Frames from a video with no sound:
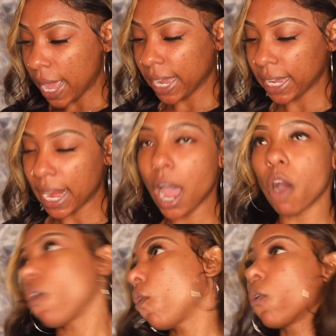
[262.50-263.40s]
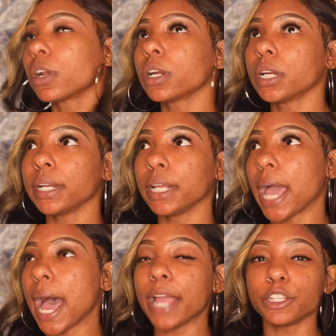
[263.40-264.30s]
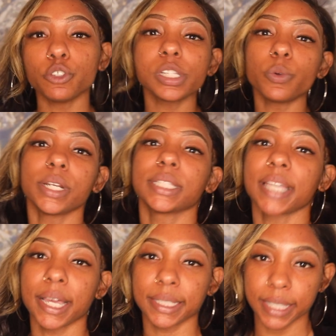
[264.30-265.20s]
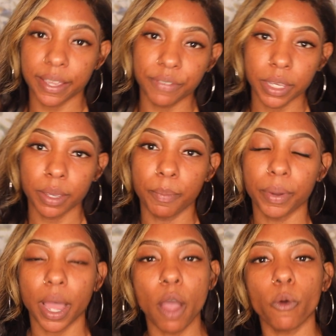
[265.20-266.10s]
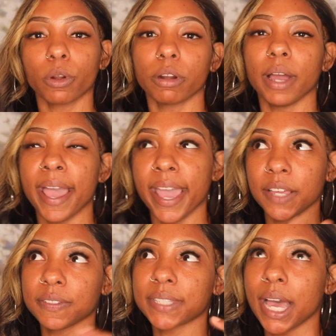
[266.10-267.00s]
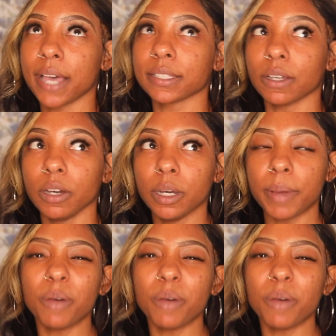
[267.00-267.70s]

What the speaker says: And I usually wear a size 7, but I ordered a half size up.